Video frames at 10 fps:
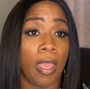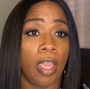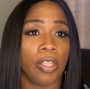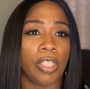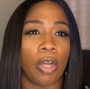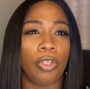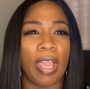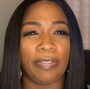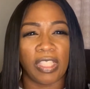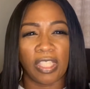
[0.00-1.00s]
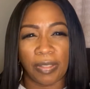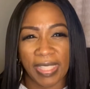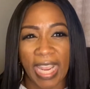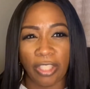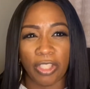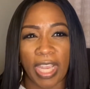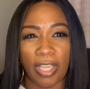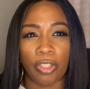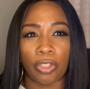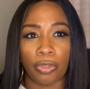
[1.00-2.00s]
So you have to substantiate
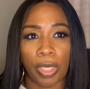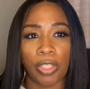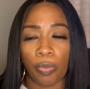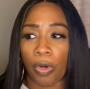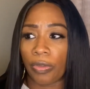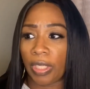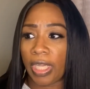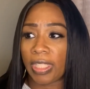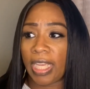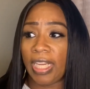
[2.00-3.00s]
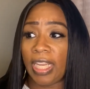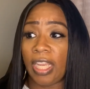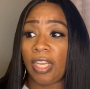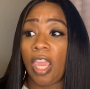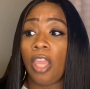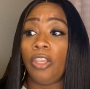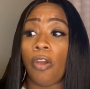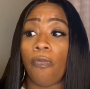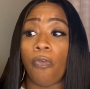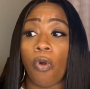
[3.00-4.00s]
your trustworthiness, and then your
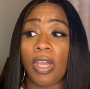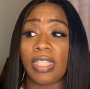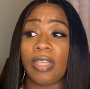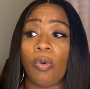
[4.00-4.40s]
voice,